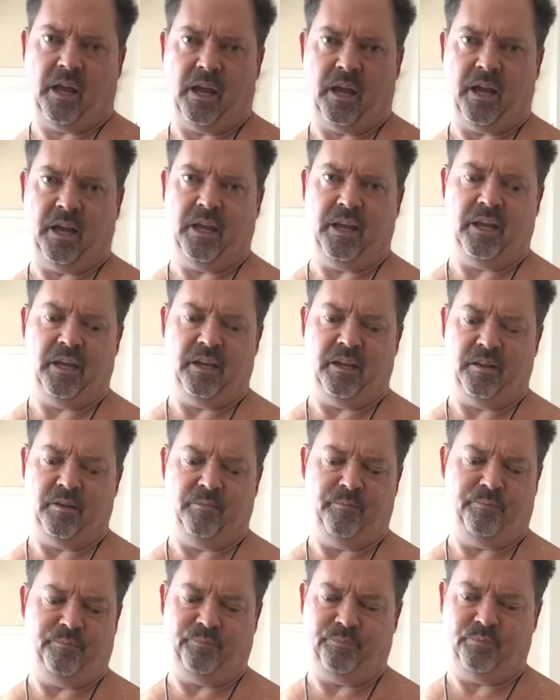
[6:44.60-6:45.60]

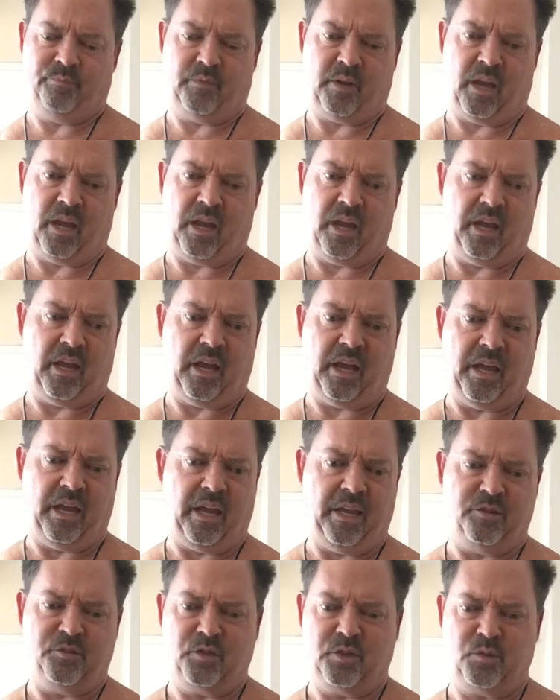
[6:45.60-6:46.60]

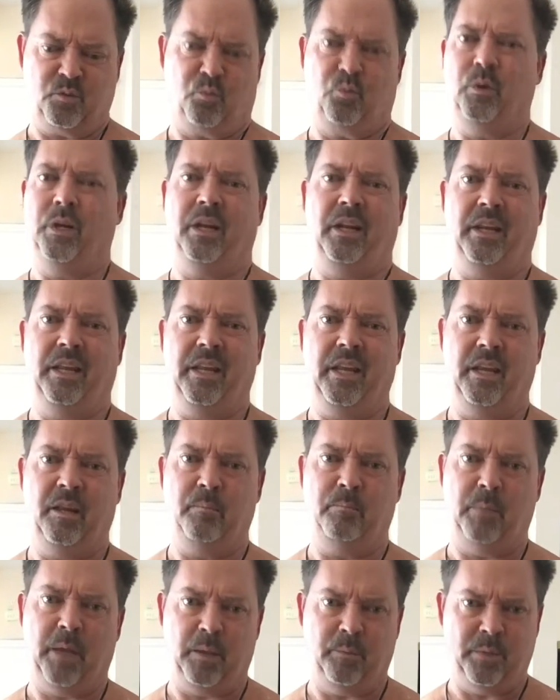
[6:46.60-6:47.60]
it just really
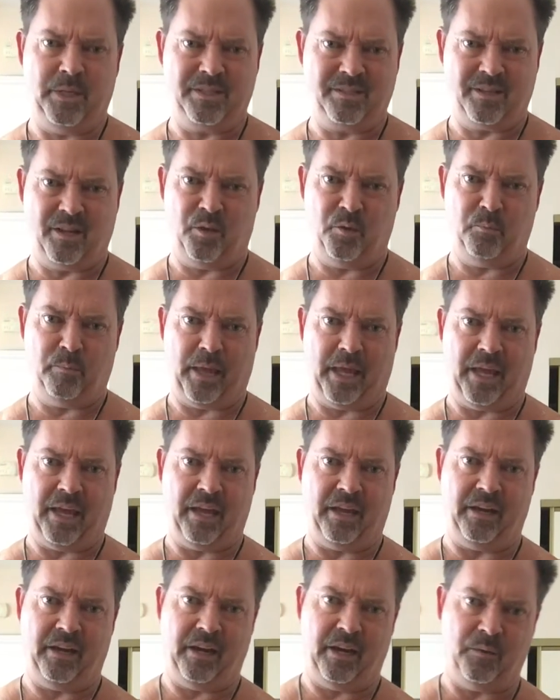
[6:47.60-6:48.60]
made me so
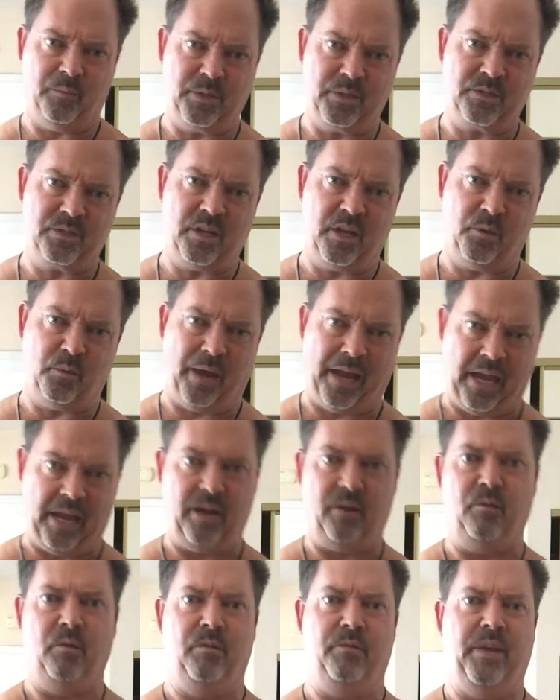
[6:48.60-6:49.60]
mad, and I was so
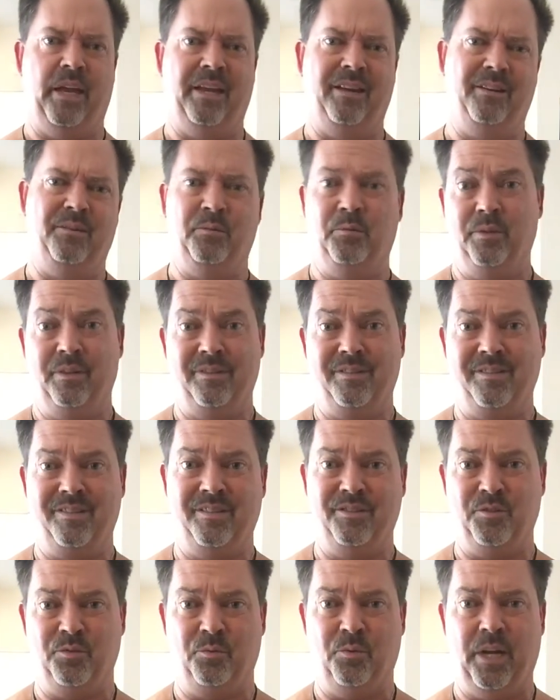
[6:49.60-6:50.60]
aggravated with the
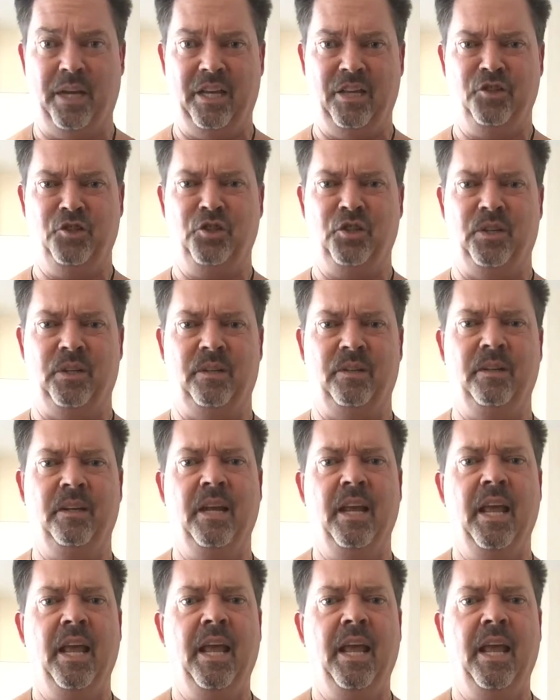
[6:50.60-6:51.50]
situation.